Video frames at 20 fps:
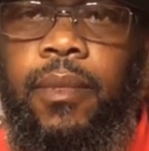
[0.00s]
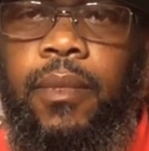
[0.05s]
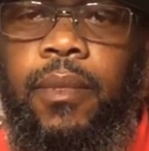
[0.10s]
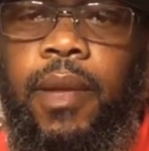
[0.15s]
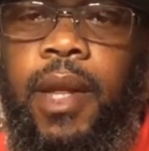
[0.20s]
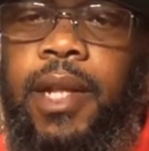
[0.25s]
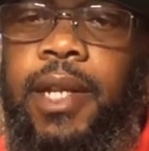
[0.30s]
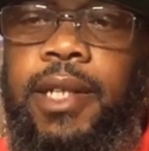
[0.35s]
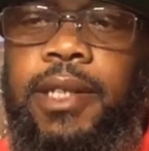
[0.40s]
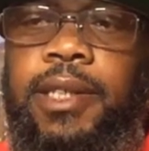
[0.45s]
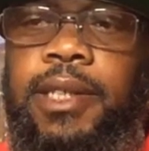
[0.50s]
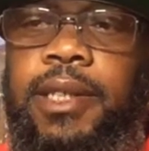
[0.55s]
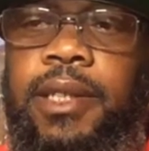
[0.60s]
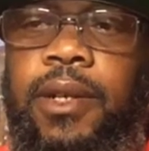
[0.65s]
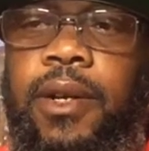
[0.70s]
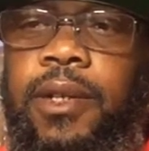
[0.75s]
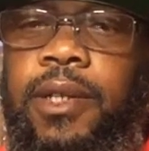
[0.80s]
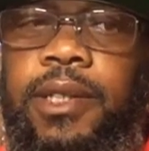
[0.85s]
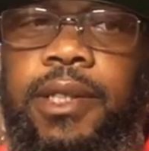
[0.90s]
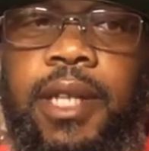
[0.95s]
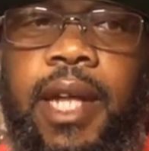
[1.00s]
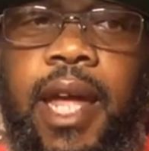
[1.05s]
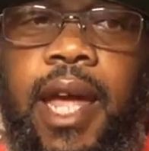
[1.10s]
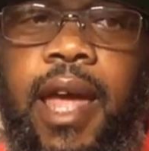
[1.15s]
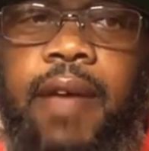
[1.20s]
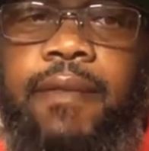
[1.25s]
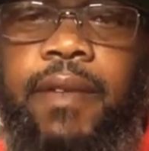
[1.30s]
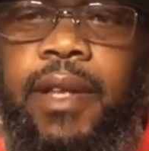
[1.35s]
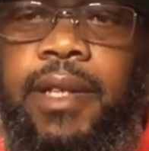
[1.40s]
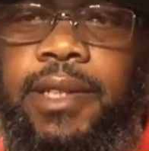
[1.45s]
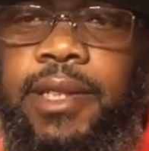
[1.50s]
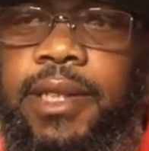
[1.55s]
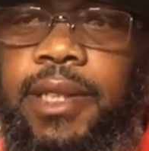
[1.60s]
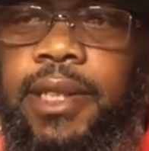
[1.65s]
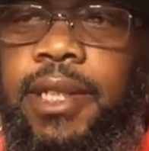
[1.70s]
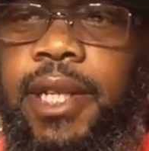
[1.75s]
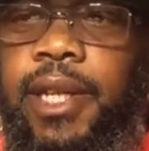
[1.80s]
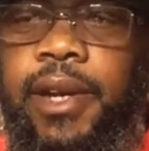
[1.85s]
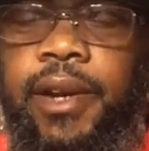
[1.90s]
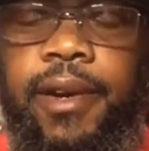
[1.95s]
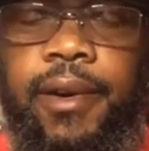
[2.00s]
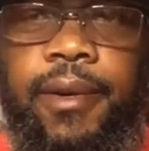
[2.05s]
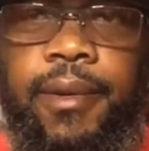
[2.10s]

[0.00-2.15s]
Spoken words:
I didn't see all this advocacy there.